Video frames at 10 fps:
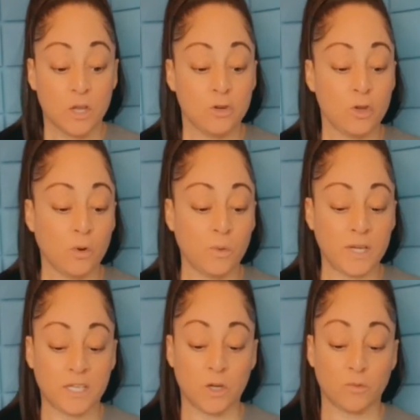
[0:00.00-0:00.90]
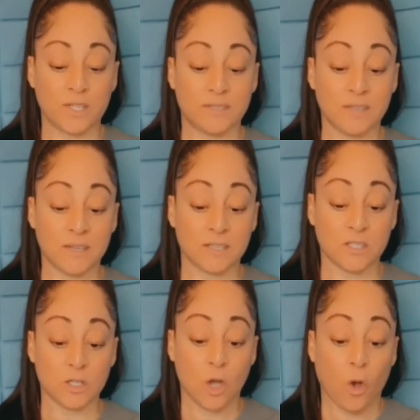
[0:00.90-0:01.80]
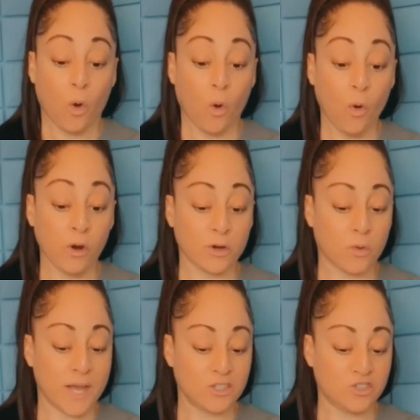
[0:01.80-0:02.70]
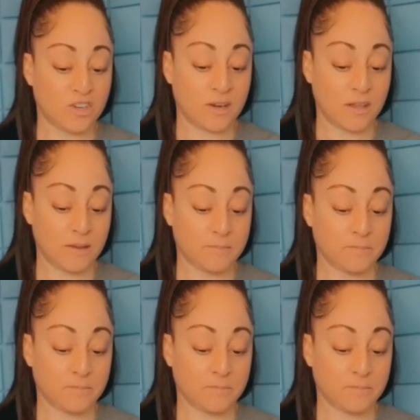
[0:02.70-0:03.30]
No one can resist or question it.